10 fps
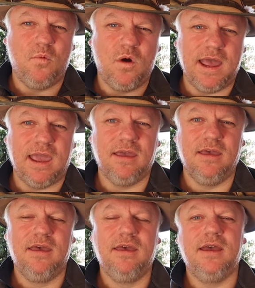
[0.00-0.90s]
way
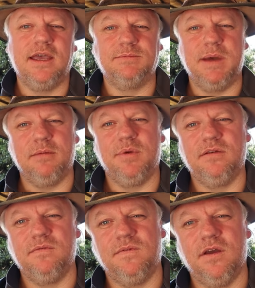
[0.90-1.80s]
as back
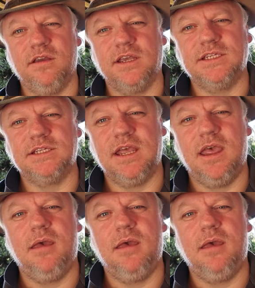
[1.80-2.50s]
button focus,